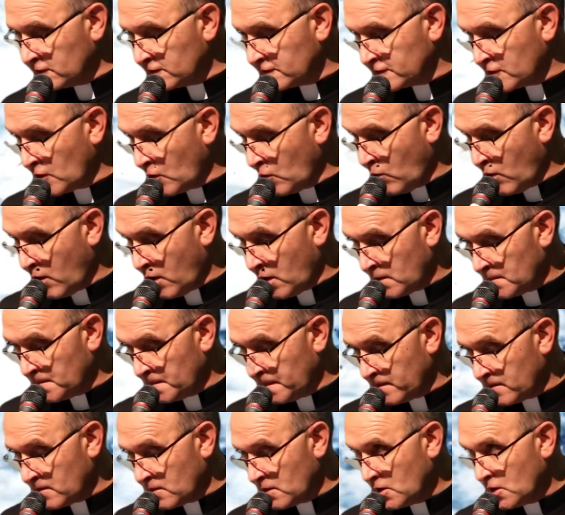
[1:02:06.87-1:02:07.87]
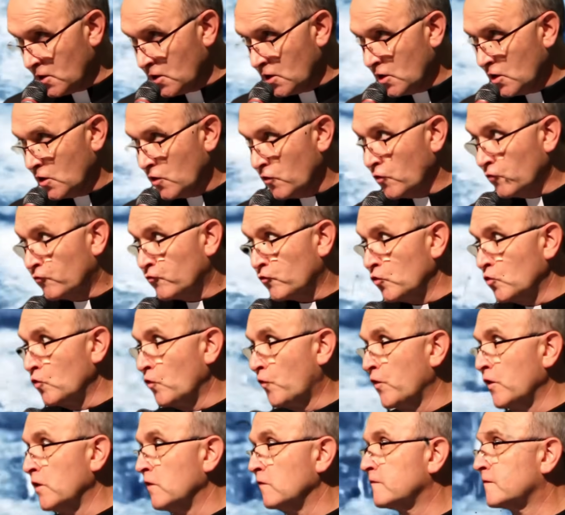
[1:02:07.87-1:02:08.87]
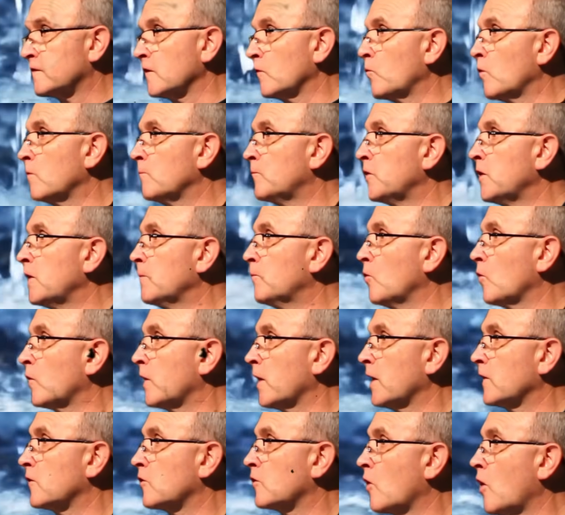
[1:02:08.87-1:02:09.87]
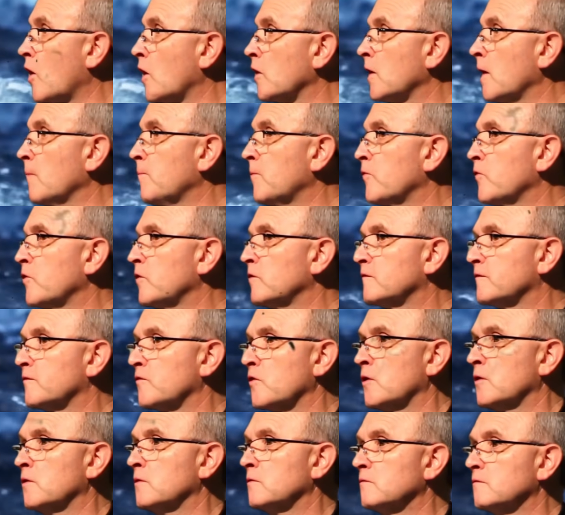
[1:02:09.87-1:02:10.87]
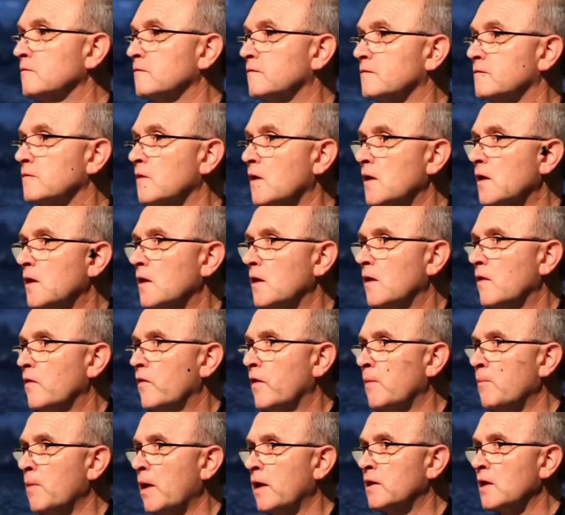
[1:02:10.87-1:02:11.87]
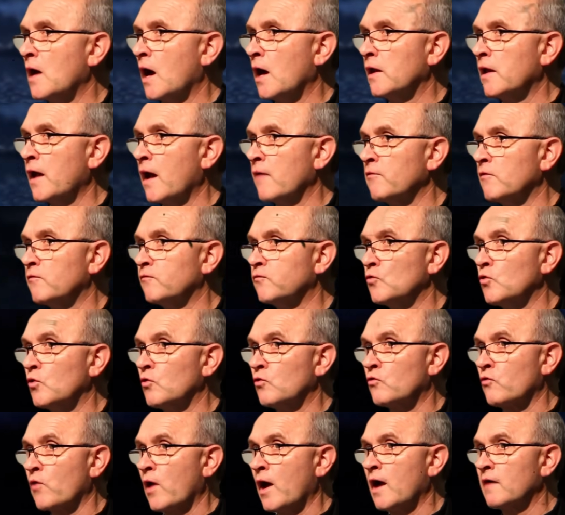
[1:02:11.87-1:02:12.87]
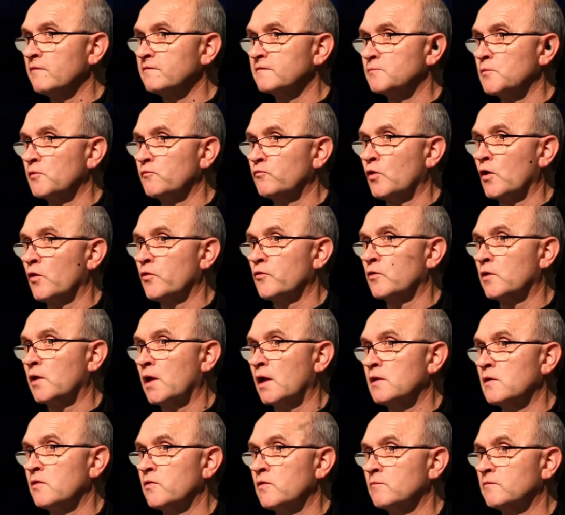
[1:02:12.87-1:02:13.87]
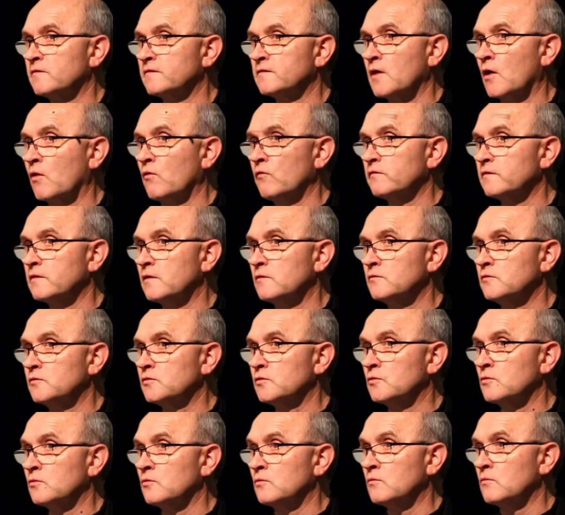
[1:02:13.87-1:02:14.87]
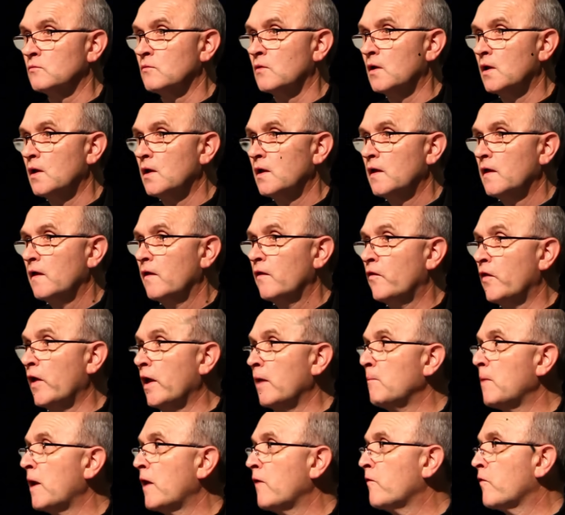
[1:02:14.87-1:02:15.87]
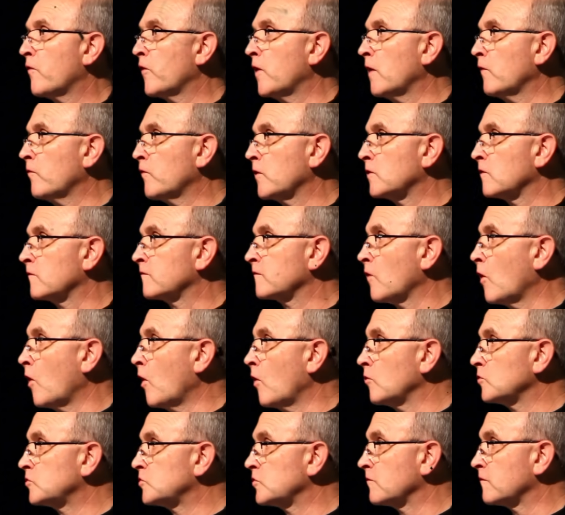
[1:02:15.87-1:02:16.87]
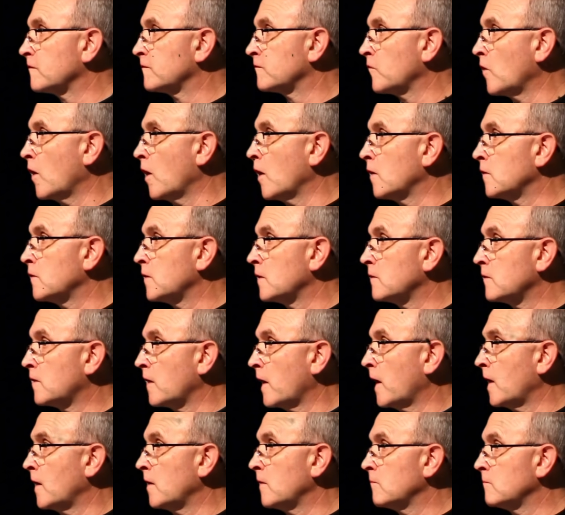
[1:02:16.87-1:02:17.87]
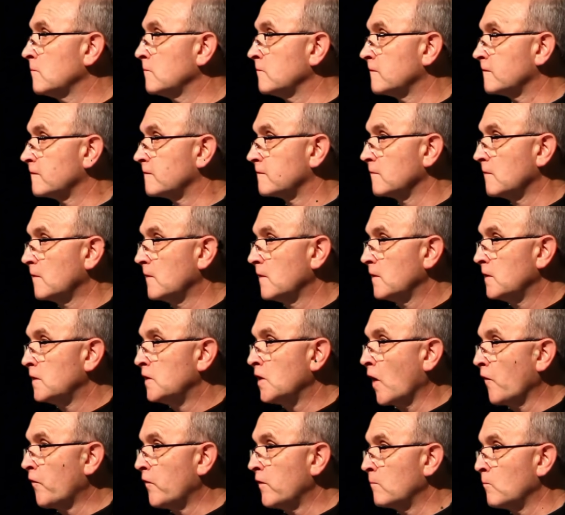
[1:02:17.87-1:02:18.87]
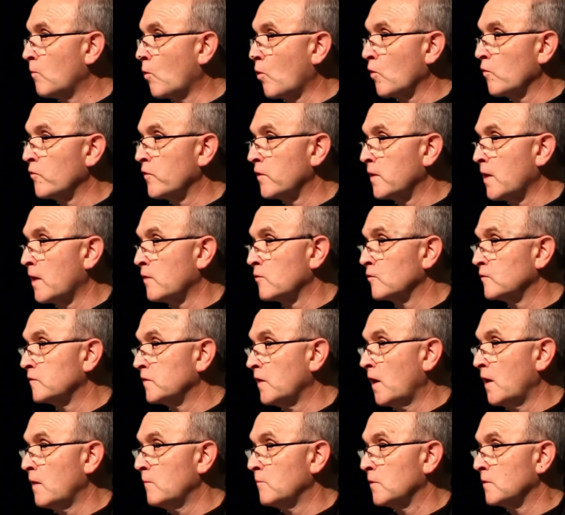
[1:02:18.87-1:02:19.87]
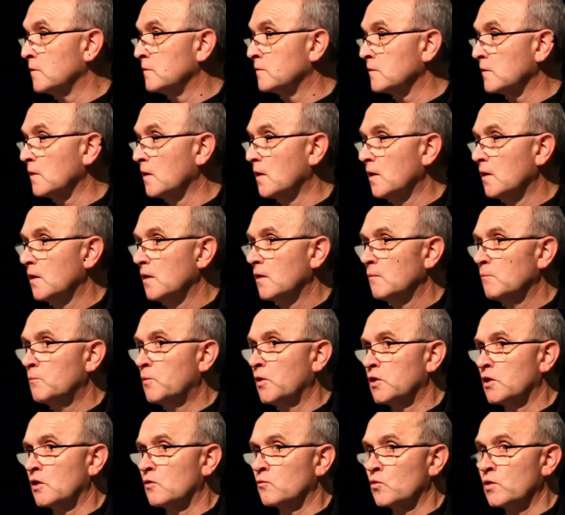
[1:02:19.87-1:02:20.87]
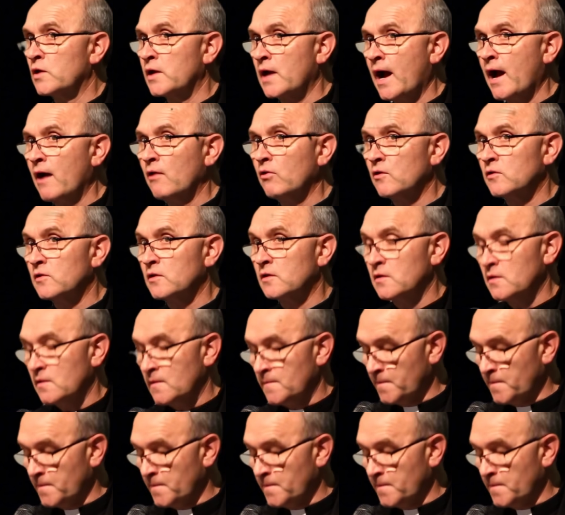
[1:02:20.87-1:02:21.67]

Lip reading: the multitude, unleashed chaos. Its voices, a cacophony of screams, sobs, and laughter, erupted from Robbie's mouth, declaring, "We are the endless, the broken, the free." Robbie's body lifted 2 feet off the bed,